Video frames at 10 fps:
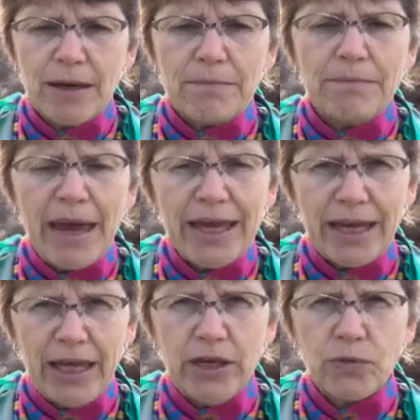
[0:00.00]
make
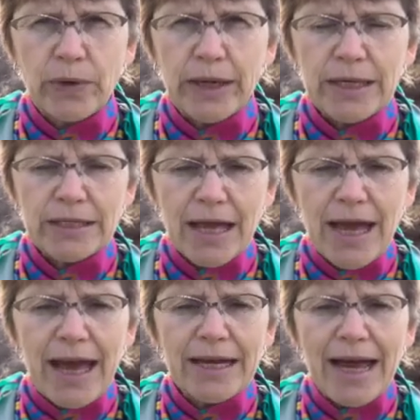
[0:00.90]
inquiries,
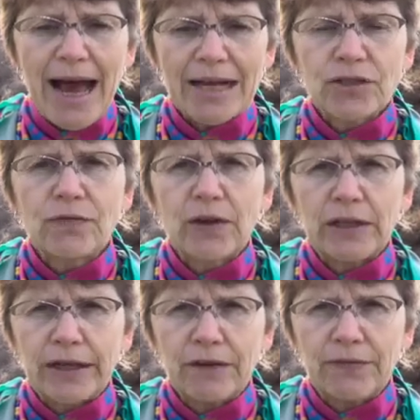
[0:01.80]
and ask for
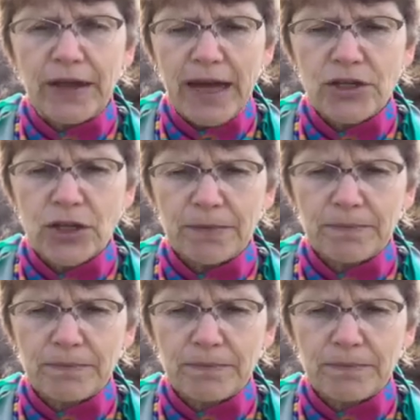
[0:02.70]
clarification.